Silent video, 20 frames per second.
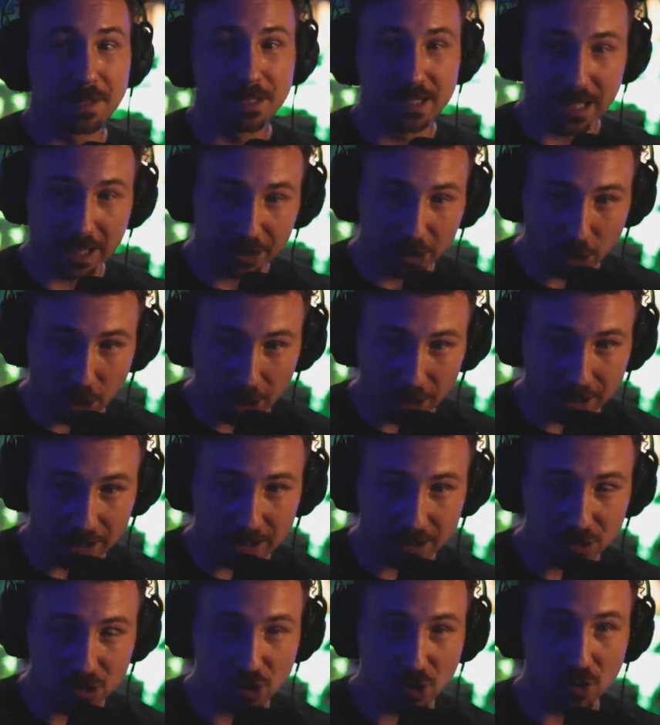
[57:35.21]

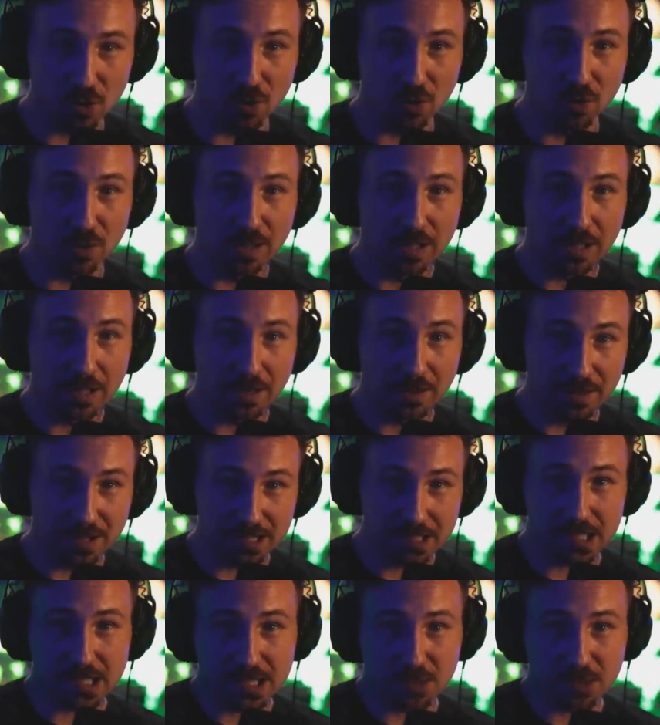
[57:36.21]
TikToking to this